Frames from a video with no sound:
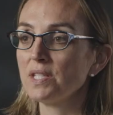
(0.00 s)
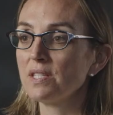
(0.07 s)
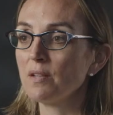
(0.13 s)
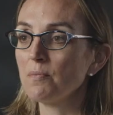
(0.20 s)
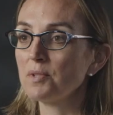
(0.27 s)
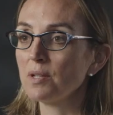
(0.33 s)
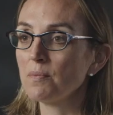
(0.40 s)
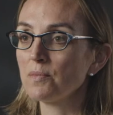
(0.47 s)

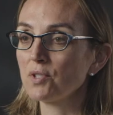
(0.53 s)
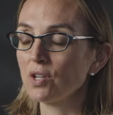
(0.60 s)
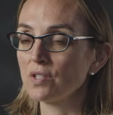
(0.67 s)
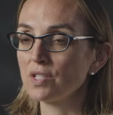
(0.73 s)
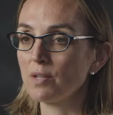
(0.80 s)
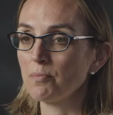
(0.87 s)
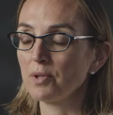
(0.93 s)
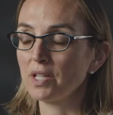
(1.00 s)
symptoms are
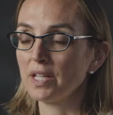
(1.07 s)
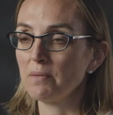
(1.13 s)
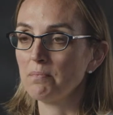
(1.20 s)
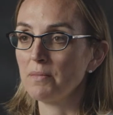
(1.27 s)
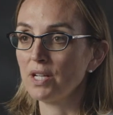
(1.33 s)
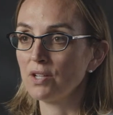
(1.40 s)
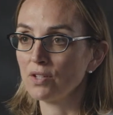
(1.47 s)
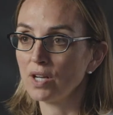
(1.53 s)
typically
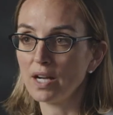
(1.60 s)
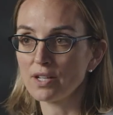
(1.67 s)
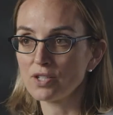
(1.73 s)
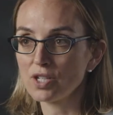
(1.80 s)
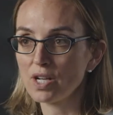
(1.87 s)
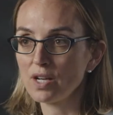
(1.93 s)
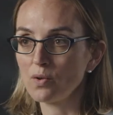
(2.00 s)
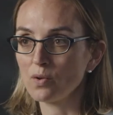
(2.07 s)

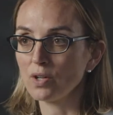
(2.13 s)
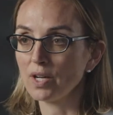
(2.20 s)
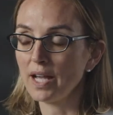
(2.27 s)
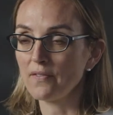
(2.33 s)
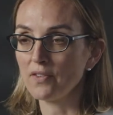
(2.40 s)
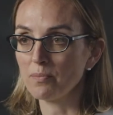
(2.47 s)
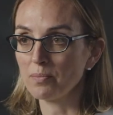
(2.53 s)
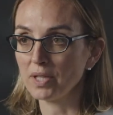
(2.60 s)
menorrhagia or
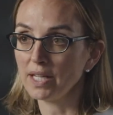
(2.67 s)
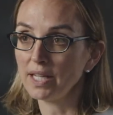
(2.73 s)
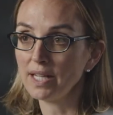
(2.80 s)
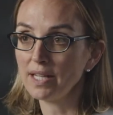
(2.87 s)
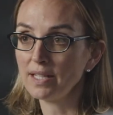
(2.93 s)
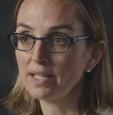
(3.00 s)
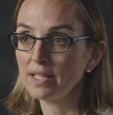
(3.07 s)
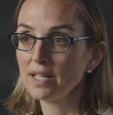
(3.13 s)
heavy
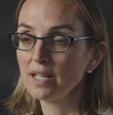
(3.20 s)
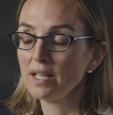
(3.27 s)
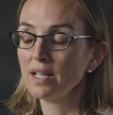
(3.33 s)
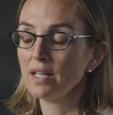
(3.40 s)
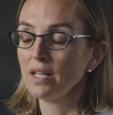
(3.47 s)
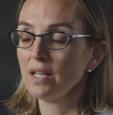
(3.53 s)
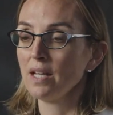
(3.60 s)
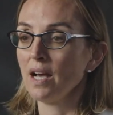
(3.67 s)
bleeding,
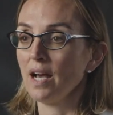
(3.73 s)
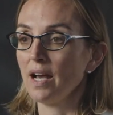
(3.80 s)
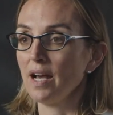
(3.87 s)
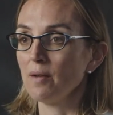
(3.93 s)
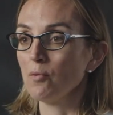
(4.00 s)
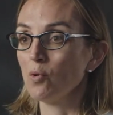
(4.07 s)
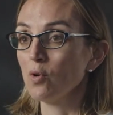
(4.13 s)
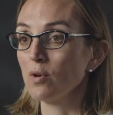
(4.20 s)

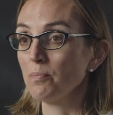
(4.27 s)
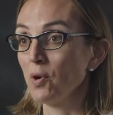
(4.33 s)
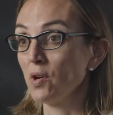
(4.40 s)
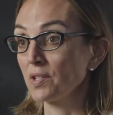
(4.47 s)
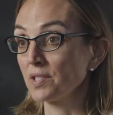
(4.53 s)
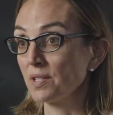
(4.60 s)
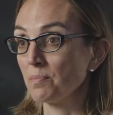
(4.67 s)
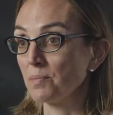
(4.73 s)
or
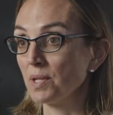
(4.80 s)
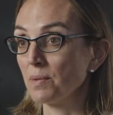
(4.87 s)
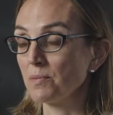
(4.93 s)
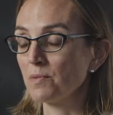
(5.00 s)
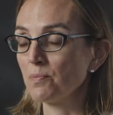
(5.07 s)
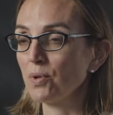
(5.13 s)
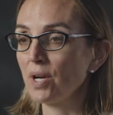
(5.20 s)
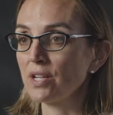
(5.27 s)
bulk
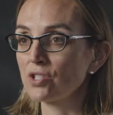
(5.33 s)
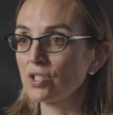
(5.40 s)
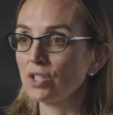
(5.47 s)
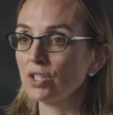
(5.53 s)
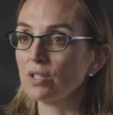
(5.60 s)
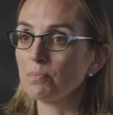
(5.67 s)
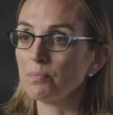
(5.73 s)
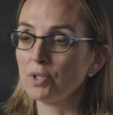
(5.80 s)
symptoms,
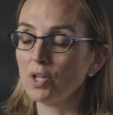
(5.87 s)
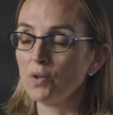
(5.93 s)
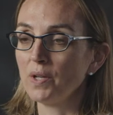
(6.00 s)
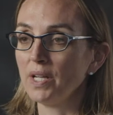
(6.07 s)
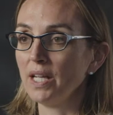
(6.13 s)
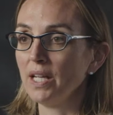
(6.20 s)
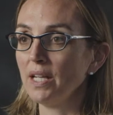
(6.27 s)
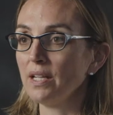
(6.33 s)
pressure,
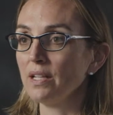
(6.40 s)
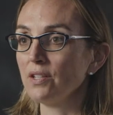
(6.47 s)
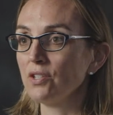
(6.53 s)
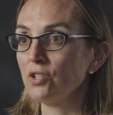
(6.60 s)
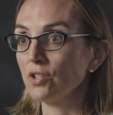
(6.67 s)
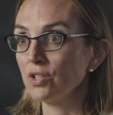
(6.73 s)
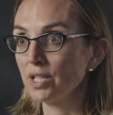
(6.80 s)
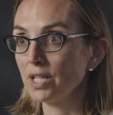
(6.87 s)
bloating,
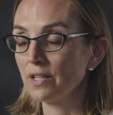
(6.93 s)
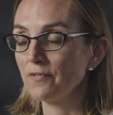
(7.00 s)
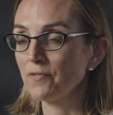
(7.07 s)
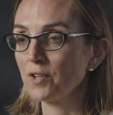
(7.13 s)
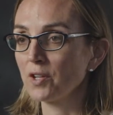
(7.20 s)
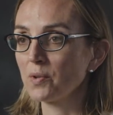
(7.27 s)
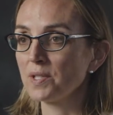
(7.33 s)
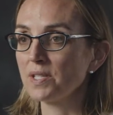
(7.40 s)
urinary
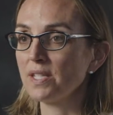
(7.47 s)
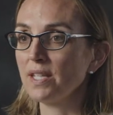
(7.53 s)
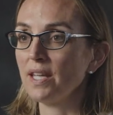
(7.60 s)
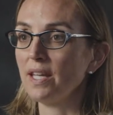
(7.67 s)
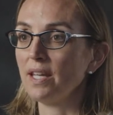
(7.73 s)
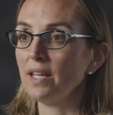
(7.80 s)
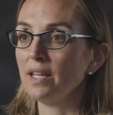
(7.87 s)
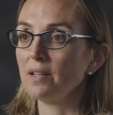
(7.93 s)

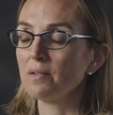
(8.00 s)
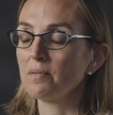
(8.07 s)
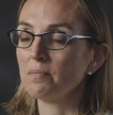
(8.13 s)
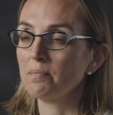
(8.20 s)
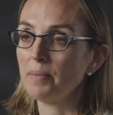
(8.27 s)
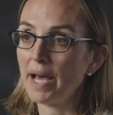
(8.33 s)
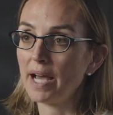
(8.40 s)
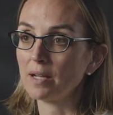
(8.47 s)
frequency,
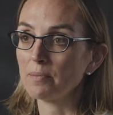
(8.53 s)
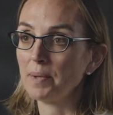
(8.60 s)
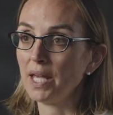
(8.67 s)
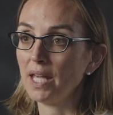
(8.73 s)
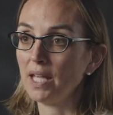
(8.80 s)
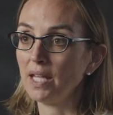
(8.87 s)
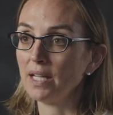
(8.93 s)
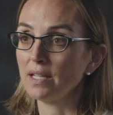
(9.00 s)
back
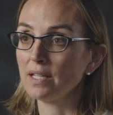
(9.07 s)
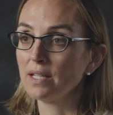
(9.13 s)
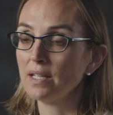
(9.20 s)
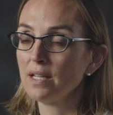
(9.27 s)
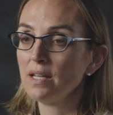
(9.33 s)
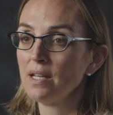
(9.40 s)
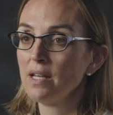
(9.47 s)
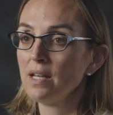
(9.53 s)
pain.
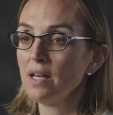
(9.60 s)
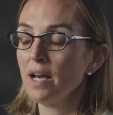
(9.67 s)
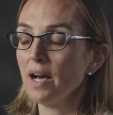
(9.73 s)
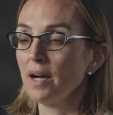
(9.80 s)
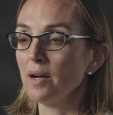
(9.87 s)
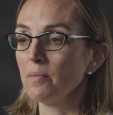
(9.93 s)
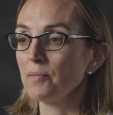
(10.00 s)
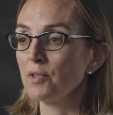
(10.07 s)

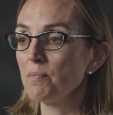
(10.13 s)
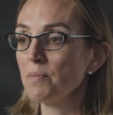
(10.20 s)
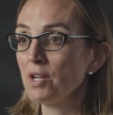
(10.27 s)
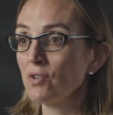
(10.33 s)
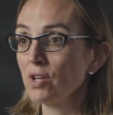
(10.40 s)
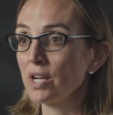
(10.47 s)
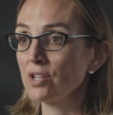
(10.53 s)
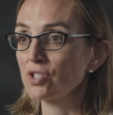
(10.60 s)
The
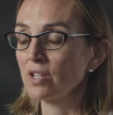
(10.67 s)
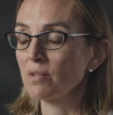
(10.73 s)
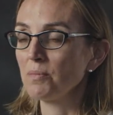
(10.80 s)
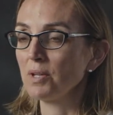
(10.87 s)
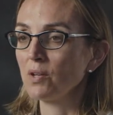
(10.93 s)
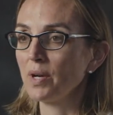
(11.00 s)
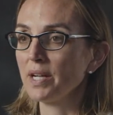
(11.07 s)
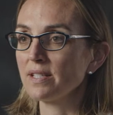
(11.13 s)
menorrhagia can
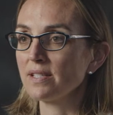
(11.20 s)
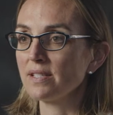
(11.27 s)
be quite